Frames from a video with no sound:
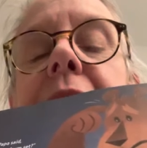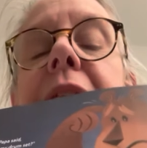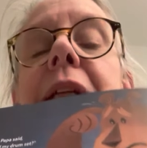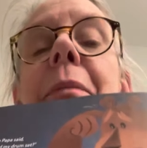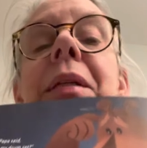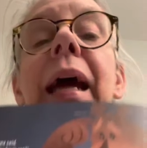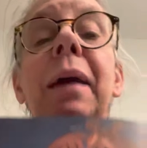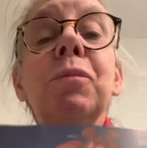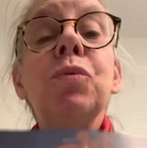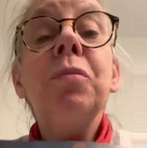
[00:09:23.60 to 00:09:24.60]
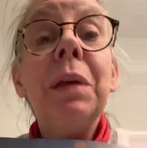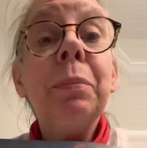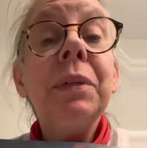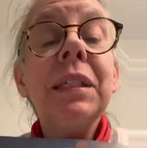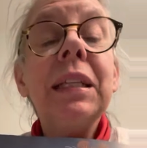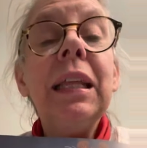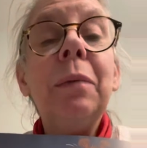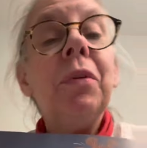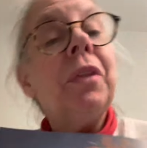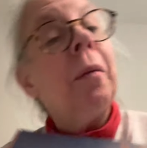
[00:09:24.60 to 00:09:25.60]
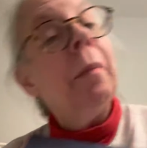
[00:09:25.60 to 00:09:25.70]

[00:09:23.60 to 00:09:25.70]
Sometimes when people sleep with their